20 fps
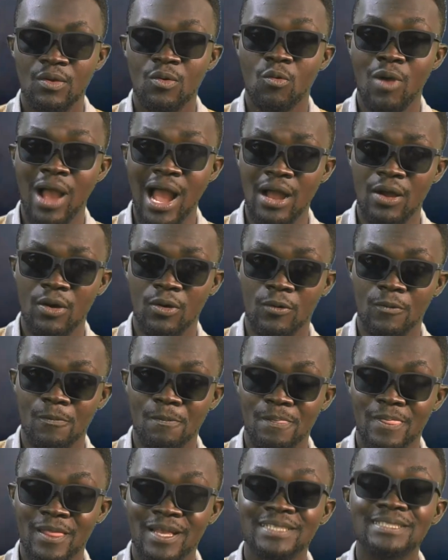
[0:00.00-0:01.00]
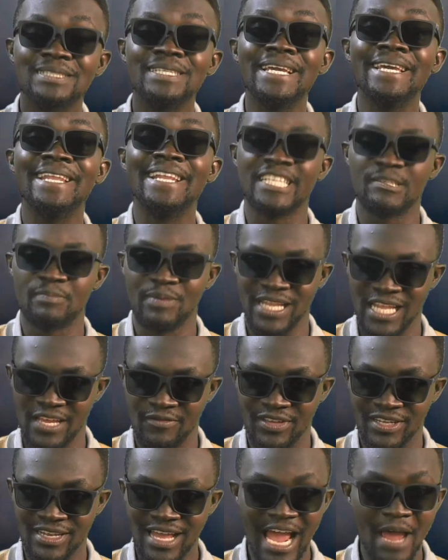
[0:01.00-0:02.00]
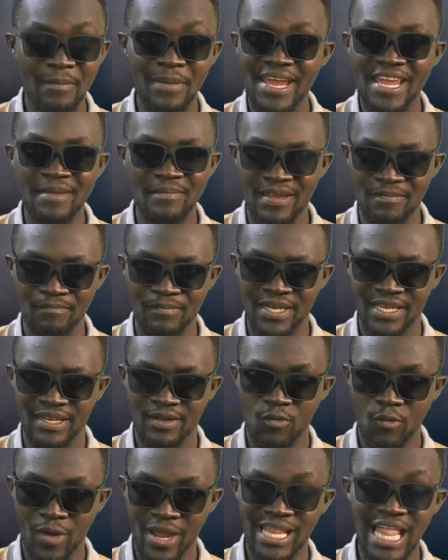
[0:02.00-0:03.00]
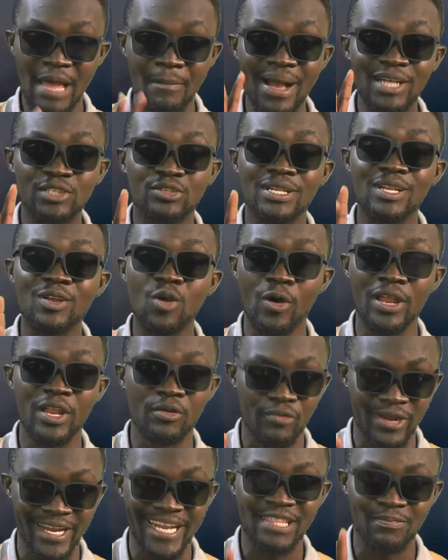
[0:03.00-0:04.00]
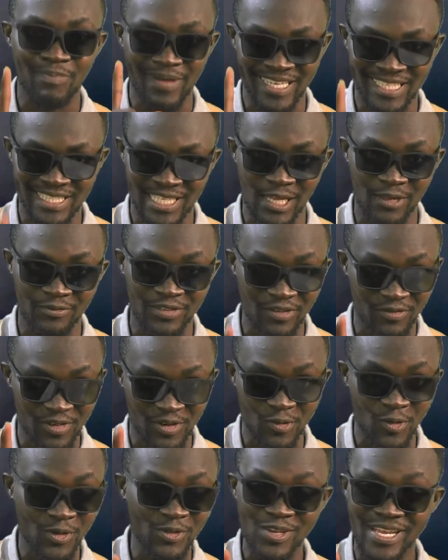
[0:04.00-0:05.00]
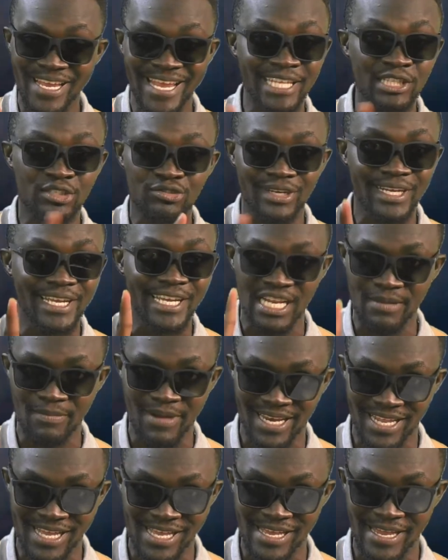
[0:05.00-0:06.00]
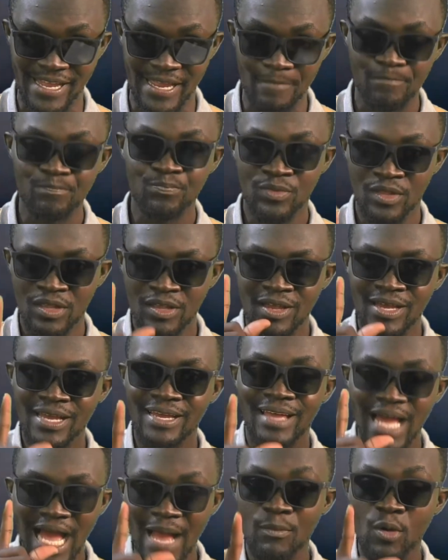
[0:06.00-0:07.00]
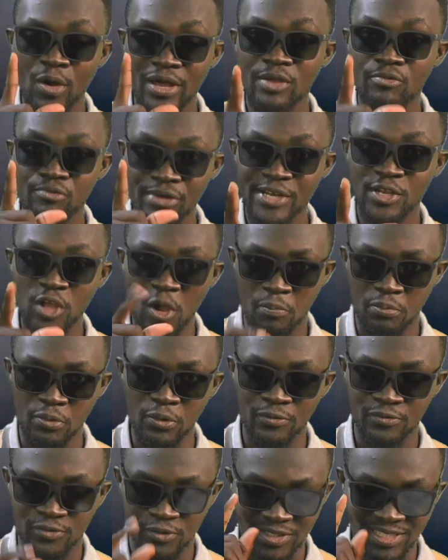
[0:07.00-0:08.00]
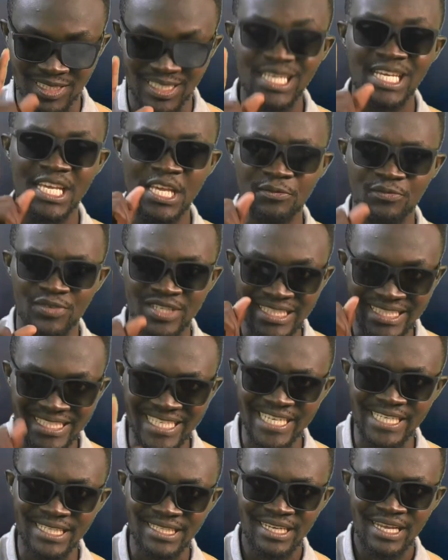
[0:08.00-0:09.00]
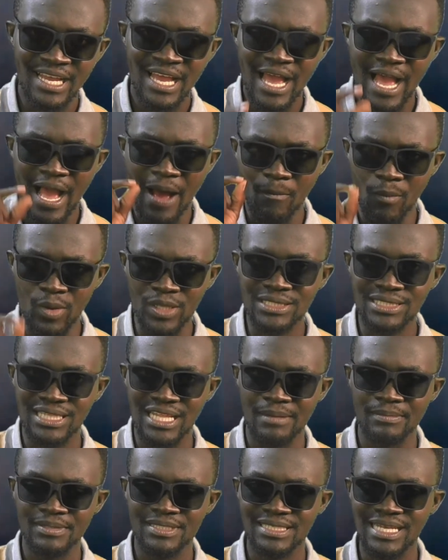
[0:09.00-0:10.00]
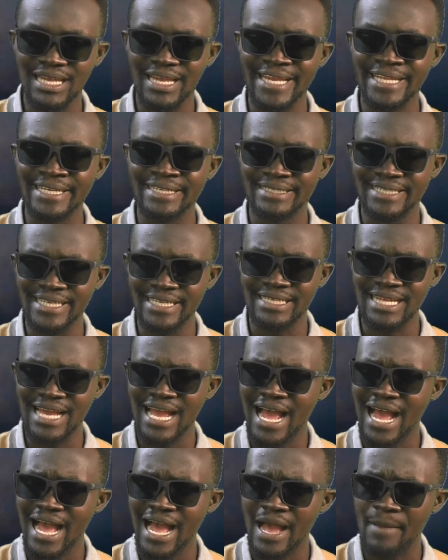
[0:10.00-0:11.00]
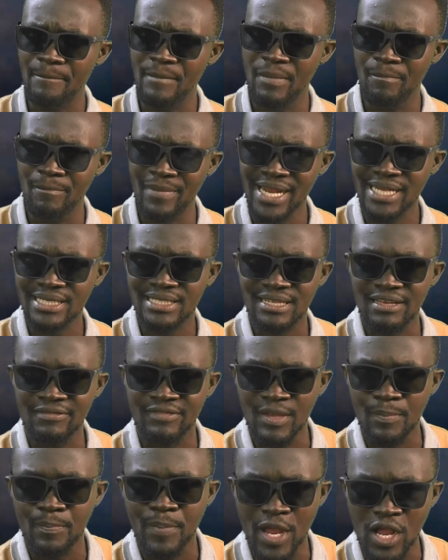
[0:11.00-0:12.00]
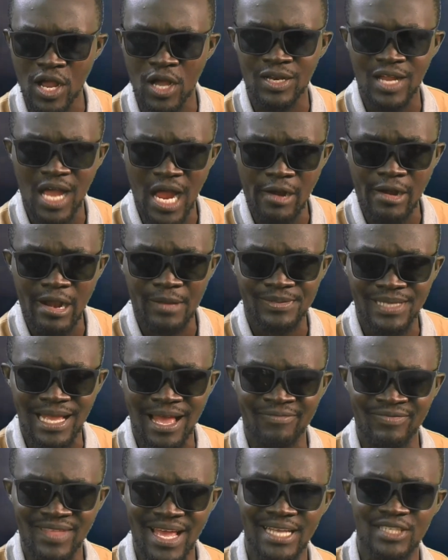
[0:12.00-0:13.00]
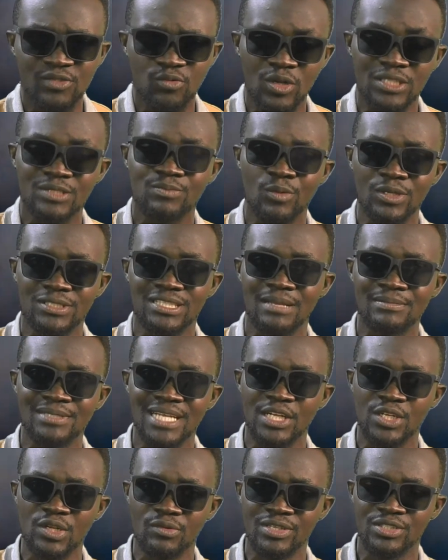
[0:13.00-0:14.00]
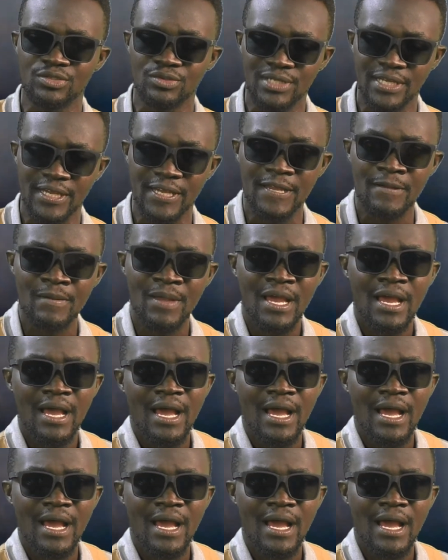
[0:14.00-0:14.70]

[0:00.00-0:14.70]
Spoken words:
Wow. Seeing is believing. I'm a human being. Well, I'm actually going to read it myself. David Wood, you can't trick anybody here. I'm going to read your proof to see if indeed Muslims indeed mimicked the pagan Arabs, and that's what Muslims are doing today,